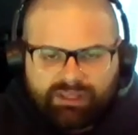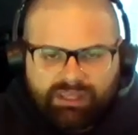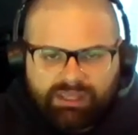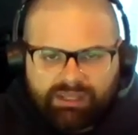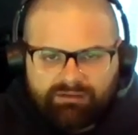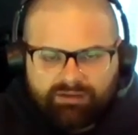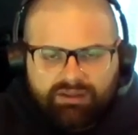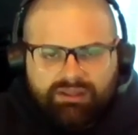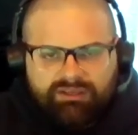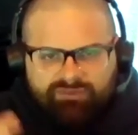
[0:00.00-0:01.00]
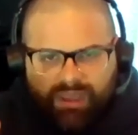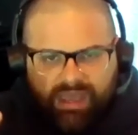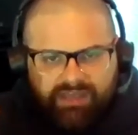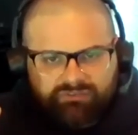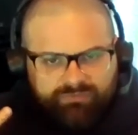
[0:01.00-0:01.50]
And if you
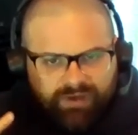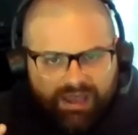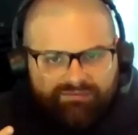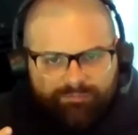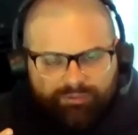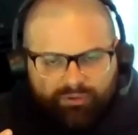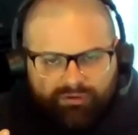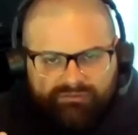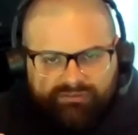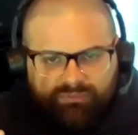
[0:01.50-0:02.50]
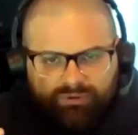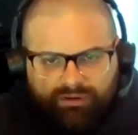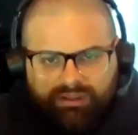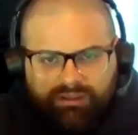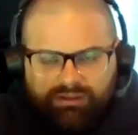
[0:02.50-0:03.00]
ask five employees that work,